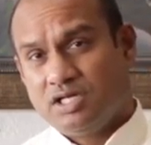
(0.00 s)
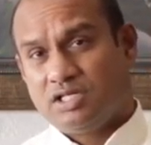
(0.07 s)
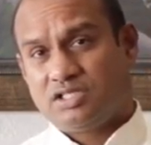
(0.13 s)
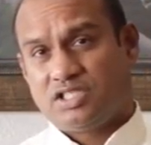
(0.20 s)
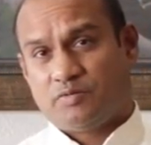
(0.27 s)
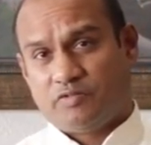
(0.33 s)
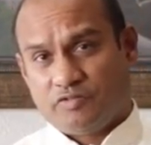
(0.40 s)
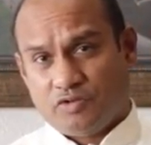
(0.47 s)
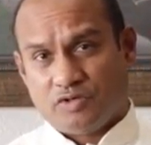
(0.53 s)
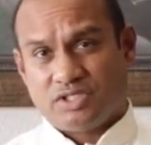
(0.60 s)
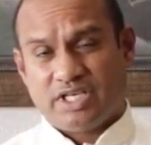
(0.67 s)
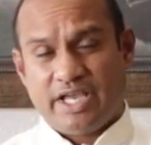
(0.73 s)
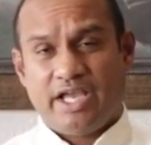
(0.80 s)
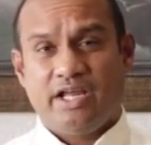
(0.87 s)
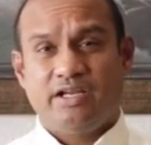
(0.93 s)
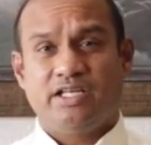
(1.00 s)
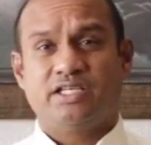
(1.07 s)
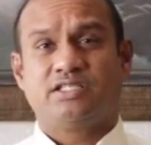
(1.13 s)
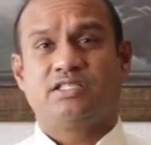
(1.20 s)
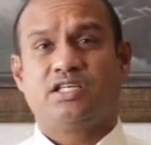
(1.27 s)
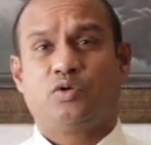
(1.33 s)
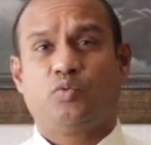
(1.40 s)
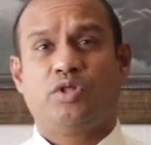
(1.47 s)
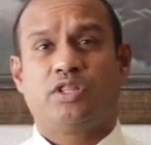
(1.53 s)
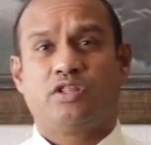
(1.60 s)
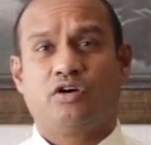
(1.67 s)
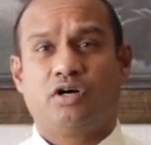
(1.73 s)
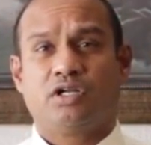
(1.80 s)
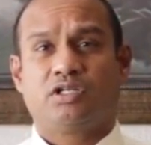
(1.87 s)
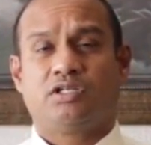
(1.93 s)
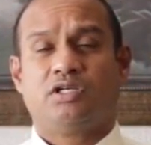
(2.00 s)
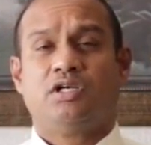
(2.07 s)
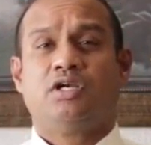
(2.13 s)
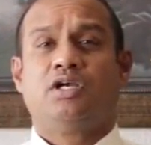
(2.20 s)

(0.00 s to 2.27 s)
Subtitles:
some of those areas that we thought